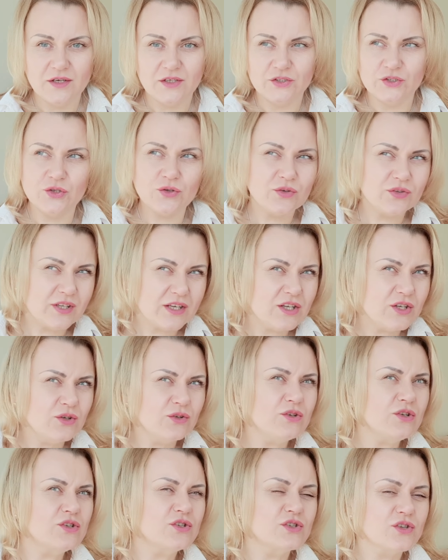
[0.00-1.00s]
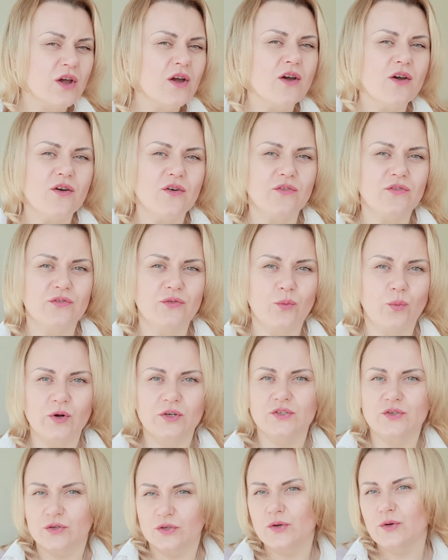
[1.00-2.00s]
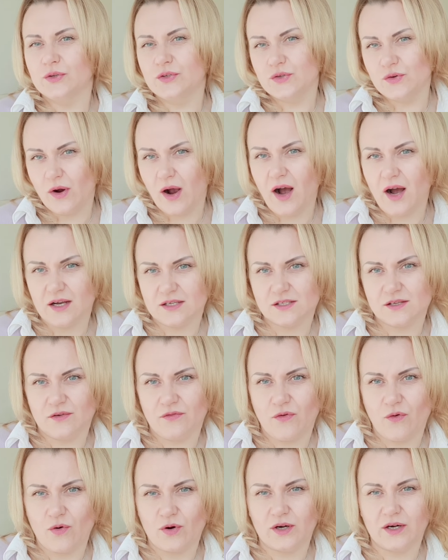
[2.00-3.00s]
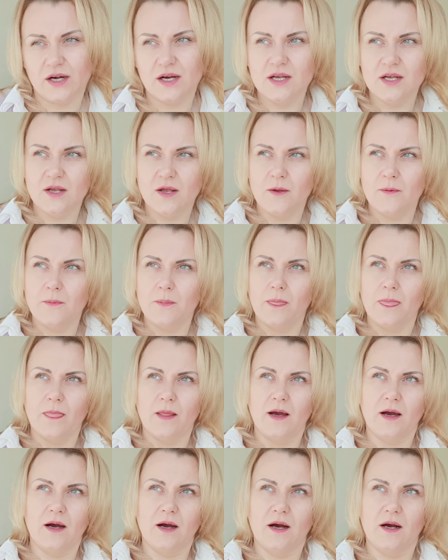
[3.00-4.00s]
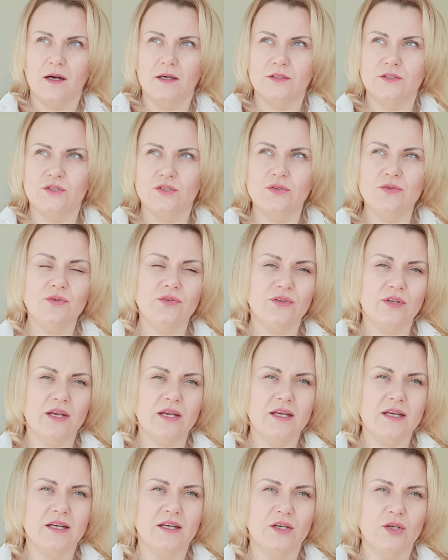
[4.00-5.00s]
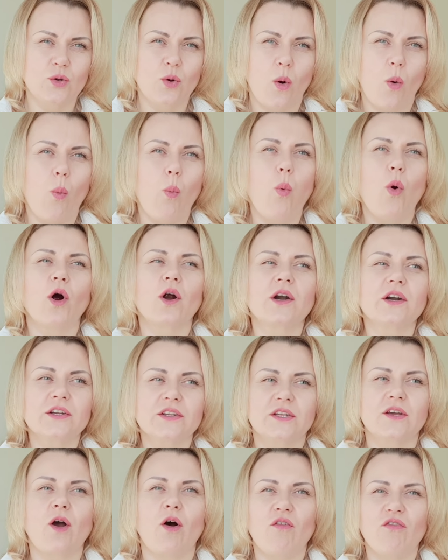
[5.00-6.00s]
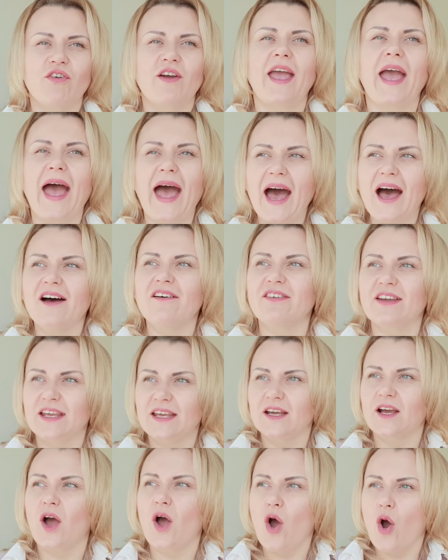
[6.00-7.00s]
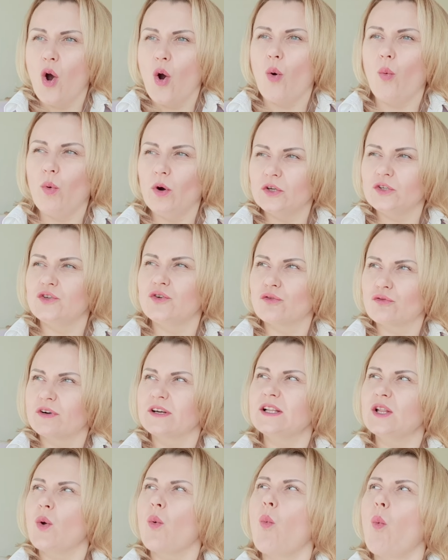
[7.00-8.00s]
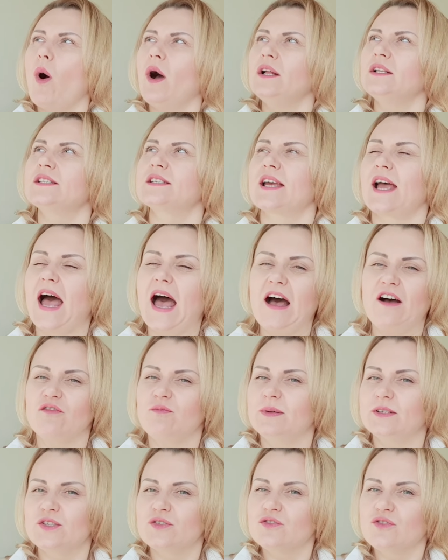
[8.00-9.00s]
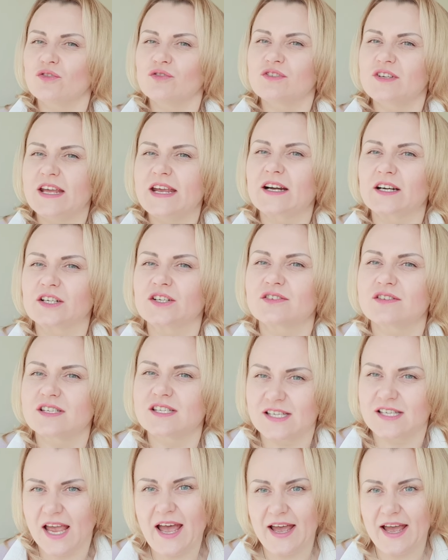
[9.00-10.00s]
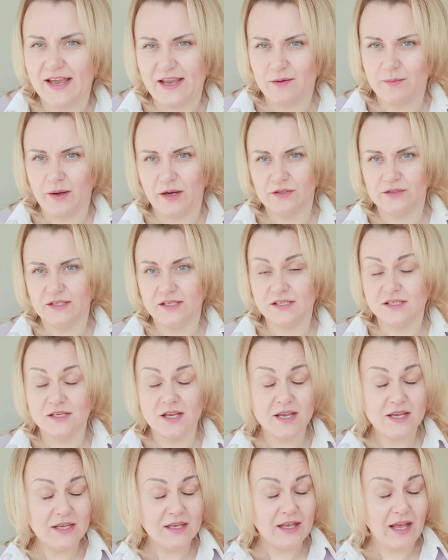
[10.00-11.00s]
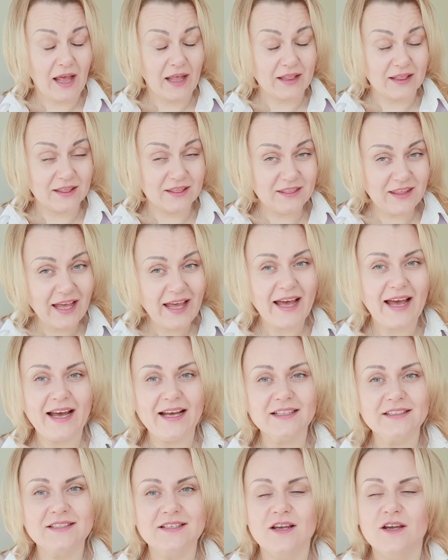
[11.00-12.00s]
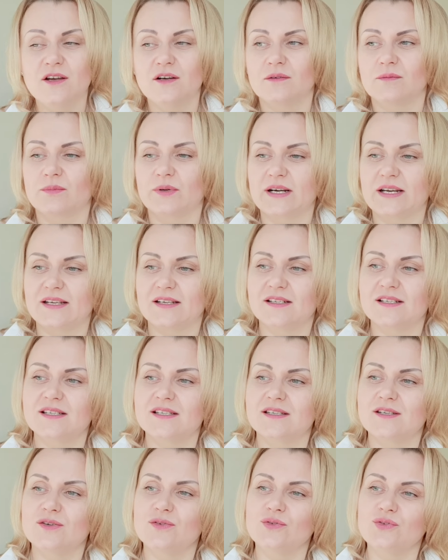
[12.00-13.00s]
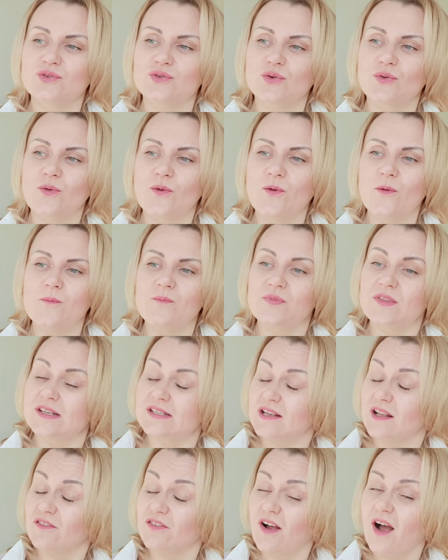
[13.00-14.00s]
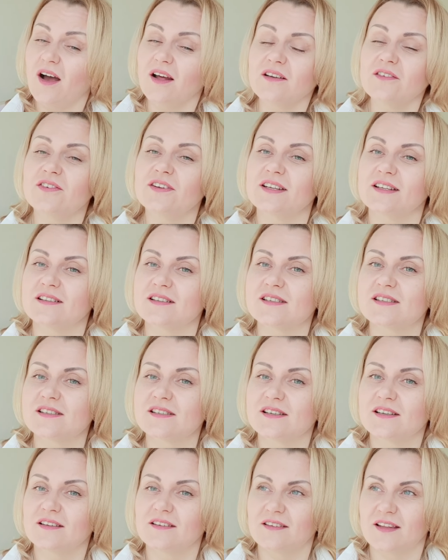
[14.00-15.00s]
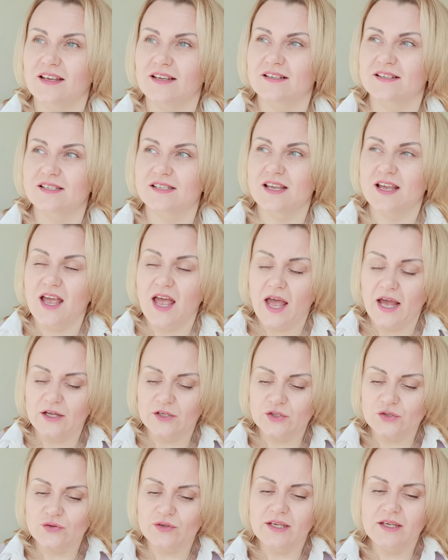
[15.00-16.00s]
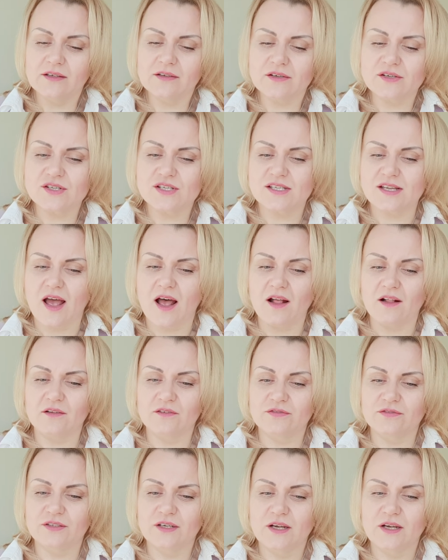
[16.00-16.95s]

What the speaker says: Do you think you deserve what you're going to ask for? Do you think you're worthy of having what you really want to have, but you don't dare to say about this? And that brings you to self-confidence things and to inner self.